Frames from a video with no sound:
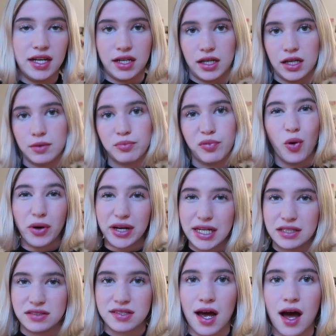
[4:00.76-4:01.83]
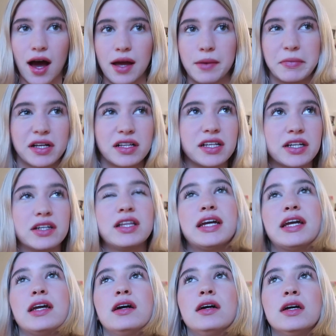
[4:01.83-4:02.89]
any point in time.
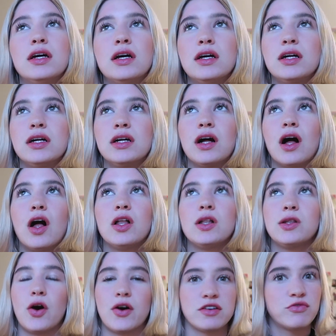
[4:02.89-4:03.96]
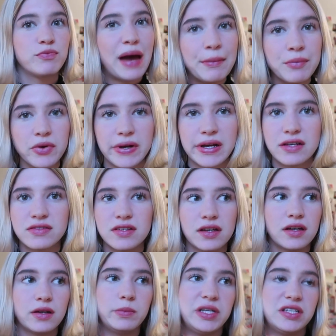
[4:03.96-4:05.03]
Clearly, a lot of memories are
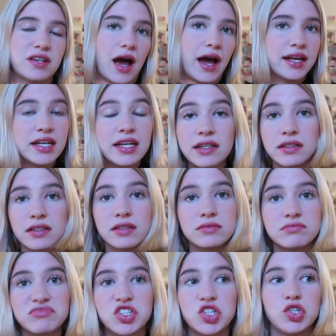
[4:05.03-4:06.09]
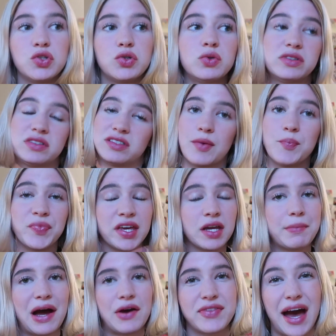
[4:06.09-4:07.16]
going to be tied in to something
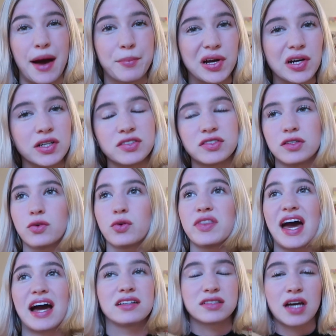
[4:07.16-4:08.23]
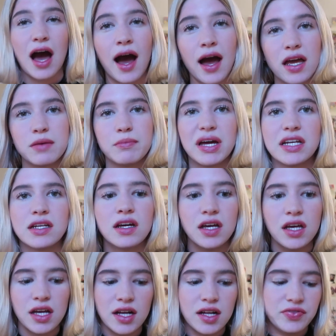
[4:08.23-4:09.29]
about that person or that time, and
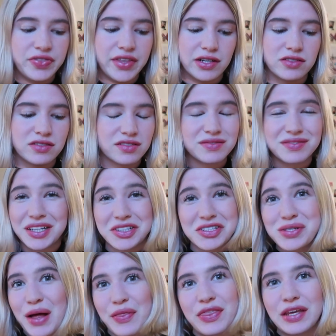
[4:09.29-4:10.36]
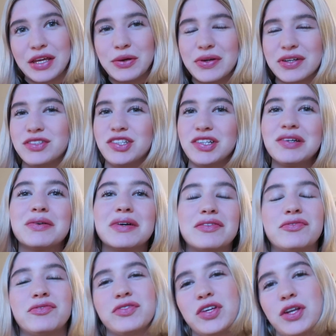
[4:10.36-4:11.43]
there's nothing you can do
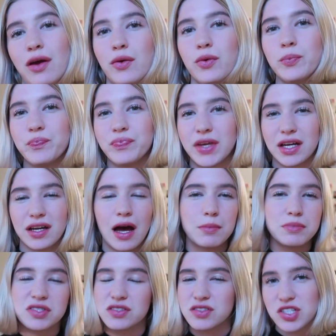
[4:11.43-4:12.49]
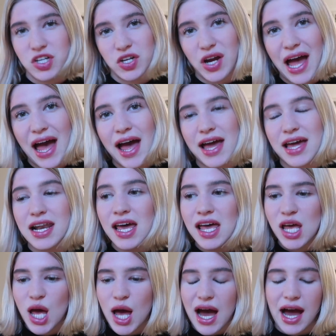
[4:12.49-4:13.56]
if, you know, it comes into your head.
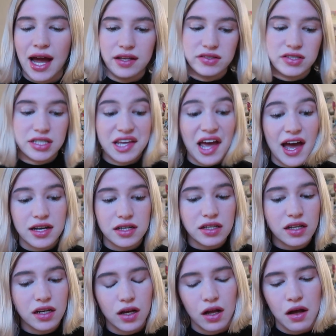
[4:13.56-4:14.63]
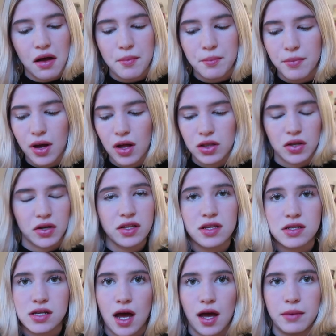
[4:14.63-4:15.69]
And again, a lot of
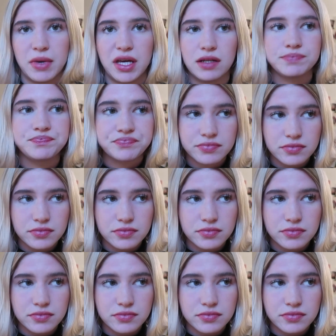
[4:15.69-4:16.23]
the time it